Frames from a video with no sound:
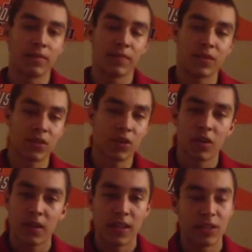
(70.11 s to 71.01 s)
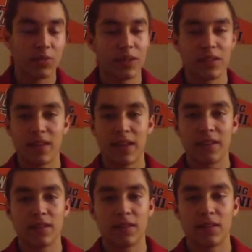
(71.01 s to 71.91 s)
So it's really sad
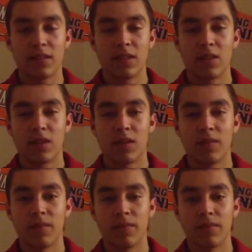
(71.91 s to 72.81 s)
to see um